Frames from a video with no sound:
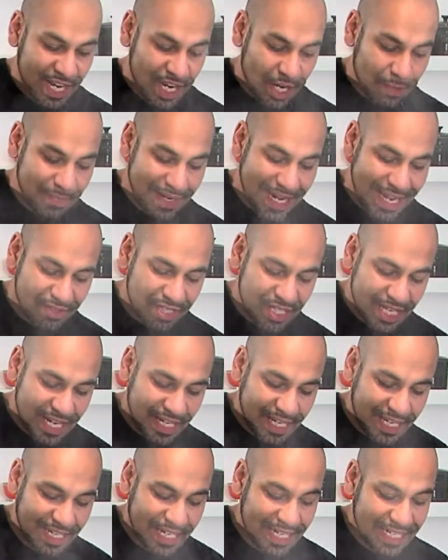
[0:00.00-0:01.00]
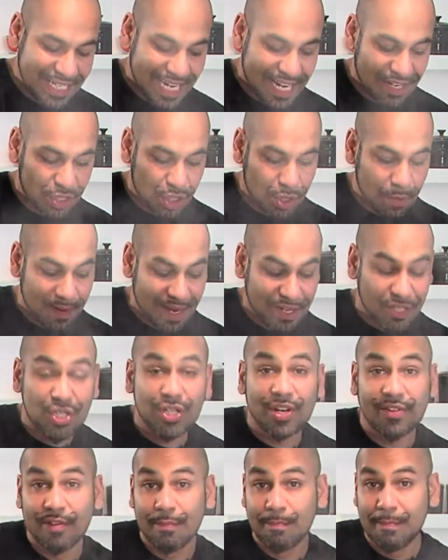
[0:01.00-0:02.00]
I'm now taking it down to about
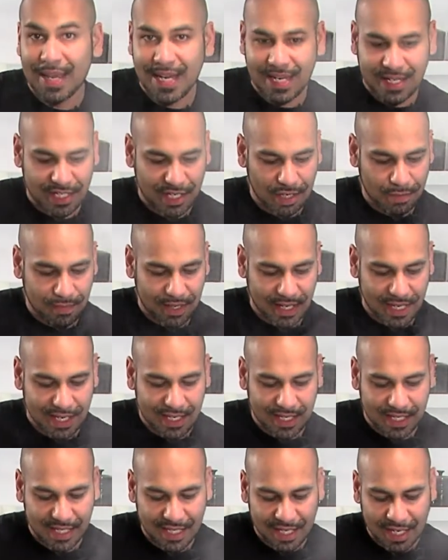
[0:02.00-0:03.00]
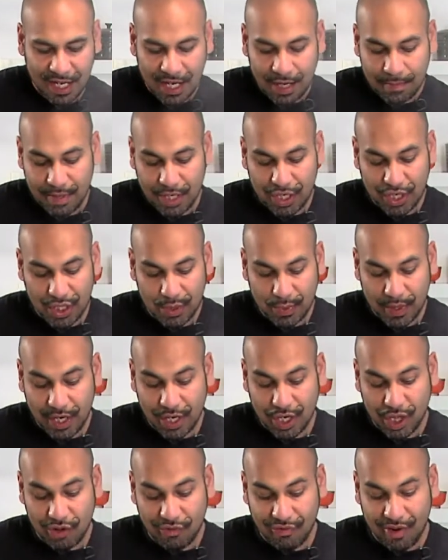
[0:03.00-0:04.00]
sort of a medium heat because we're going
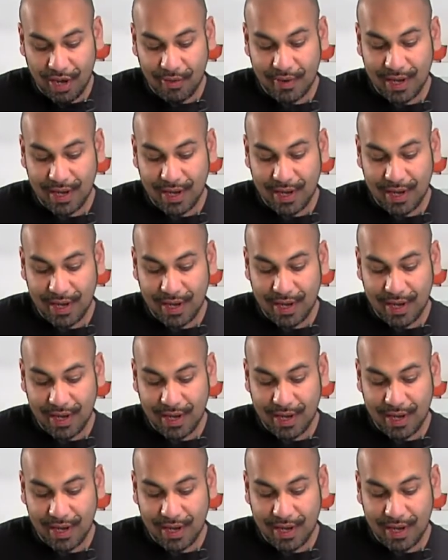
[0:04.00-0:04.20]
to throw